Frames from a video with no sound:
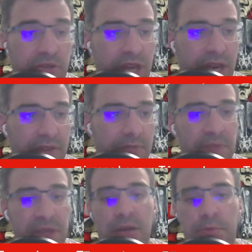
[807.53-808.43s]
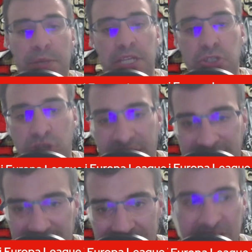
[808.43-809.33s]
ahead of him, but he should at
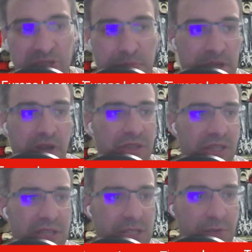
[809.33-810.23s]
least be on the list